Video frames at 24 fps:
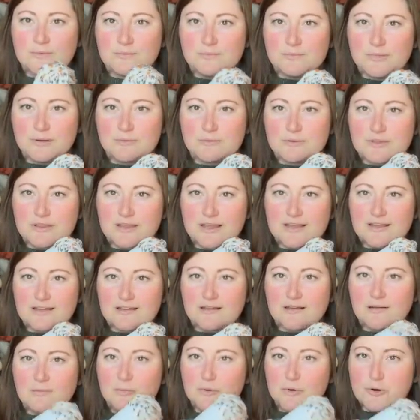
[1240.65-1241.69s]
but with like
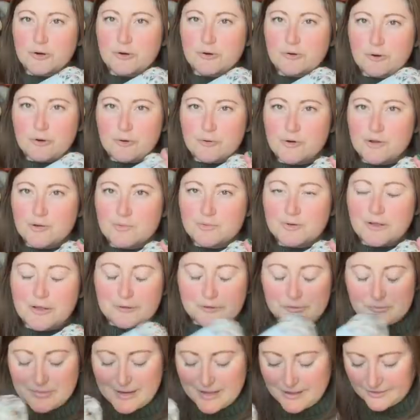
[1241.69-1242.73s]
a more grown-up
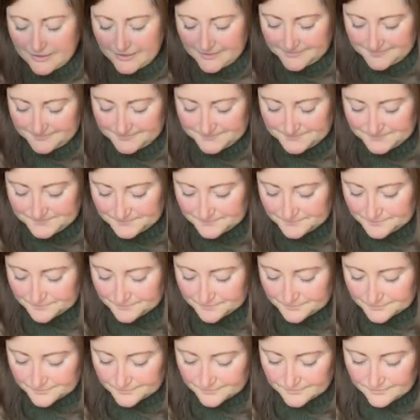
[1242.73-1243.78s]
color palette.
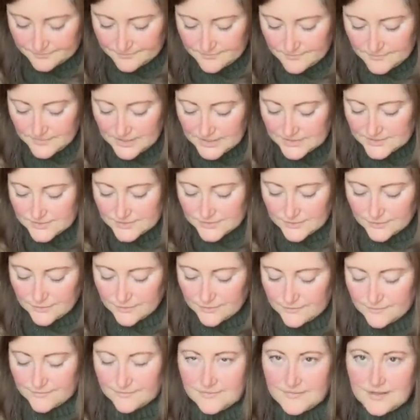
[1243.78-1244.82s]

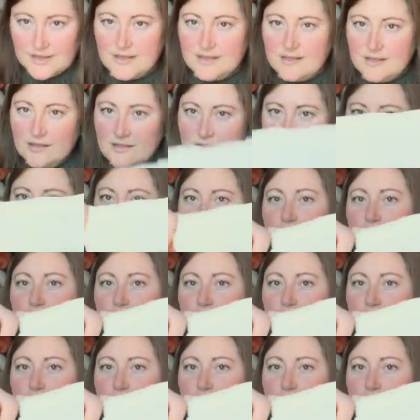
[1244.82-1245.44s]
So that